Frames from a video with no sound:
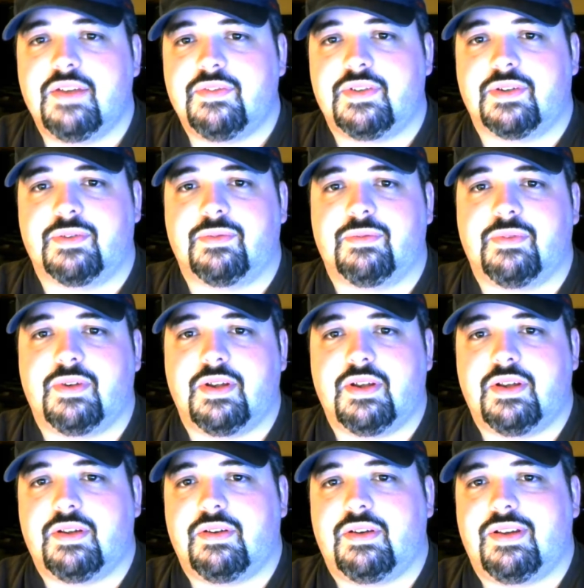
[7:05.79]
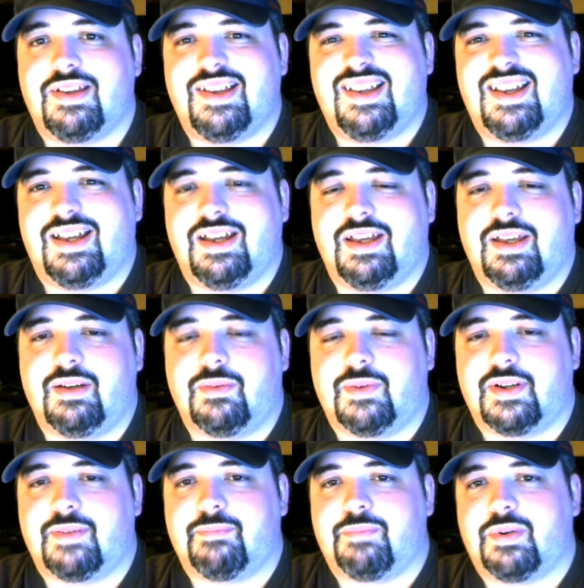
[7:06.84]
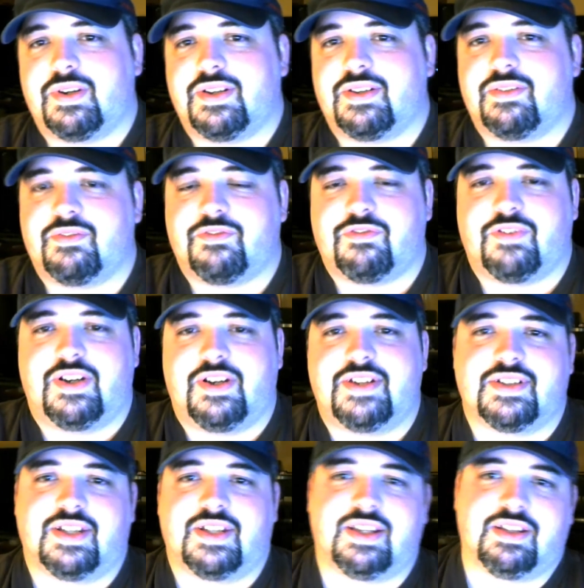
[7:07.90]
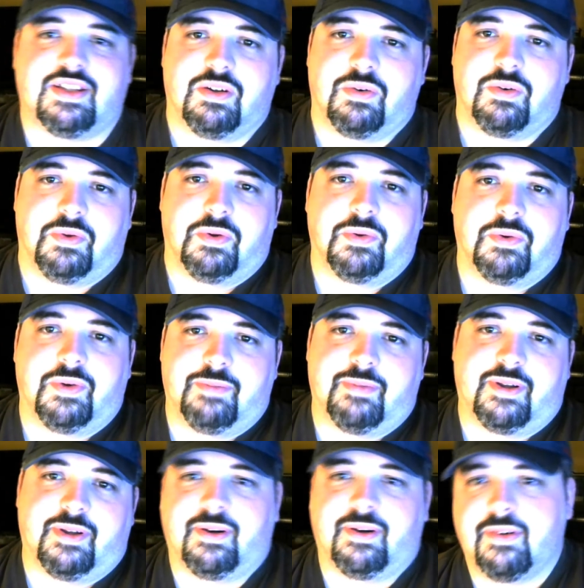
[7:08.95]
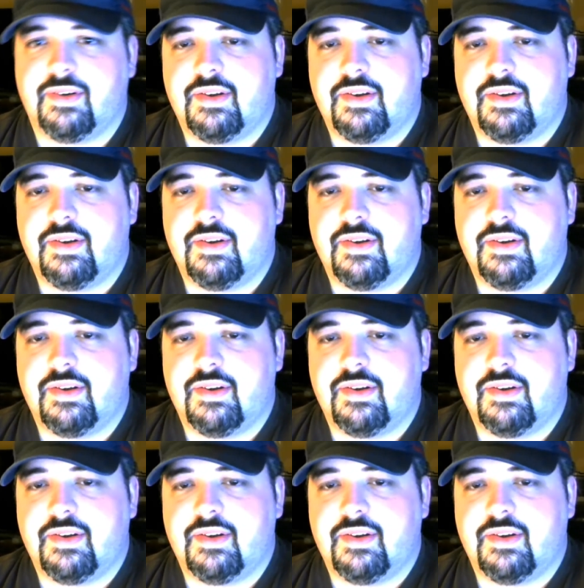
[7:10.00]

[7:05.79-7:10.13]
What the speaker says: I don't want to put it in phrases like you don't know any better,